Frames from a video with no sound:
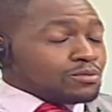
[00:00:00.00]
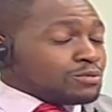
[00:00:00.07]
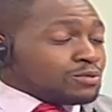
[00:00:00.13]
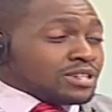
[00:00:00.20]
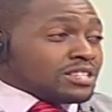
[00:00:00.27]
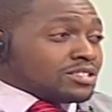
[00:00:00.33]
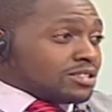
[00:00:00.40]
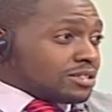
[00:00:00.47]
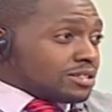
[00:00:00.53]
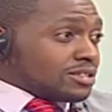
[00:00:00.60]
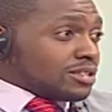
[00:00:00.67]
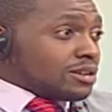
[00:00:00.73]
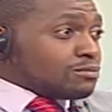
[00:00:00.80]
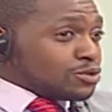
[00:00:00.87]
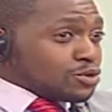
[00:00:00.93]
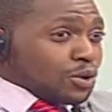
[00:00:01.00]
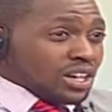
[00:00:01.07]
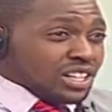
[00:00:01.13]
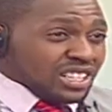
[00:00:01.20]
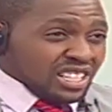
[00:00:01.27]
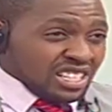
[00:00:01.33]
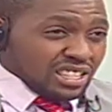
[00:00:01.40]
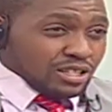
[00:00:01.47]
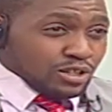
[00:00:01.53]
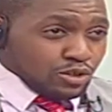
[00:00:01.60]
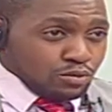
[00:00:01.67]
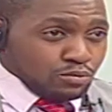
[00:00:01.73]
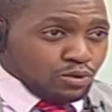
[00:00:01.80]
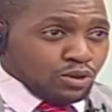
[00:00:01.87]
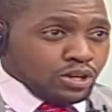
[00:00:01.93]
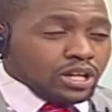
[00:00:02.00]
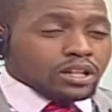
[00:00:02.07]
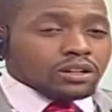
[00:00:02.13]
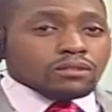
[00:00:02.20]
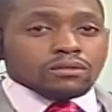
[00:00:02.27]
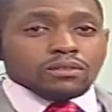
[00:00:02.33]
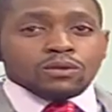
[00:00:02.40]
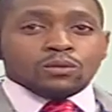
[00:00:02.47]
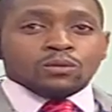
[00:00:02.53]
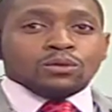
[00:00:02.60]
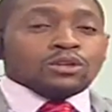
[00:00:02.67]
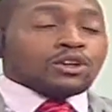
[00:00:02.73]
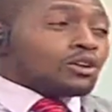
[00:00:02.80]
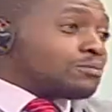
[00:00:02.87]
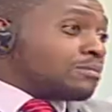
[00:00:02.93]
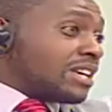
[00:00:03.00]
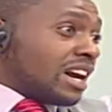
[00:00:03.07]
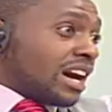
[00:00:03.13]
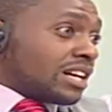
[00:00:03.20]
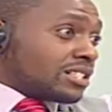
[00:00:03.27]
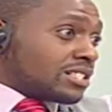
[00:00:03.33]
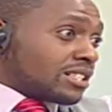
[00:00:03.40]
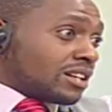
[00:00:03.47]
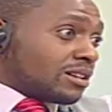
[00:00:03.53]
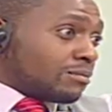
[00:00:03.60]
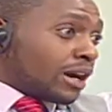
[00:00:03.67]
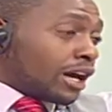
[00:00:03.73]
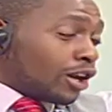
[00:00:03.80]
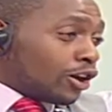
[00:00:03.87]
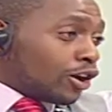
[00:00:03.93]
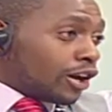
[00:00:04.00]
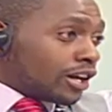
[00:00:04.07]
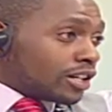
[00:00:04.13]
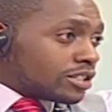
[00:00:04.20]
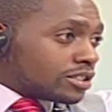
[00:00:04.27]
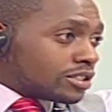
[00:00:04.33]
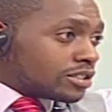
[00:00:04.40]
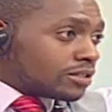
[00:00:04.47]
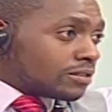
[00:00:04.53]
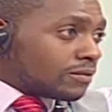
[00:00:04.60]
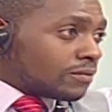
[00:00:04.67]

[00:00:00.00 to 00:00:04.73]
we seem to agree this morning, will not be answered by lawyers. Mm.